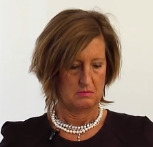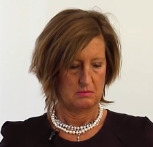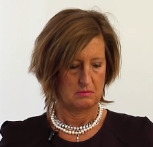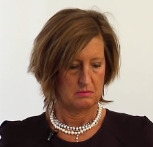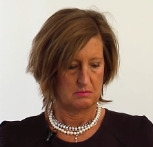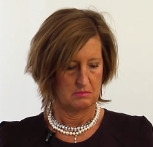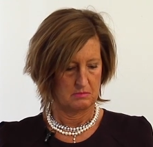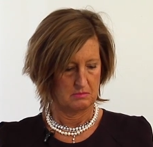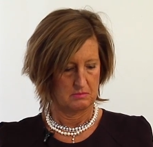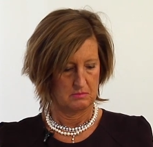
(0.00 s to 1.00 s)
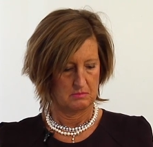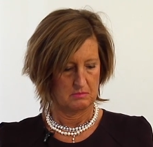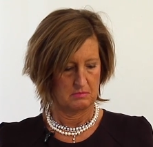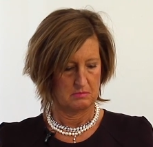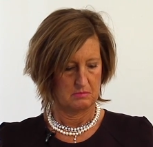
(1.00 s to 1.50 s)

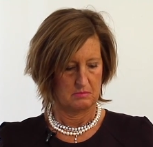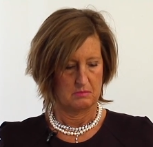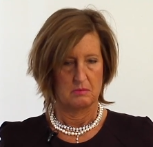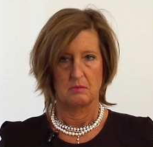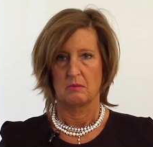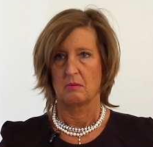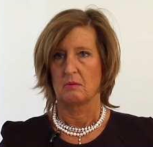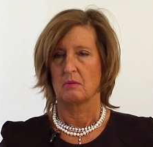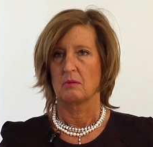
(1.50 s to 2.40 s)
(no one is talking)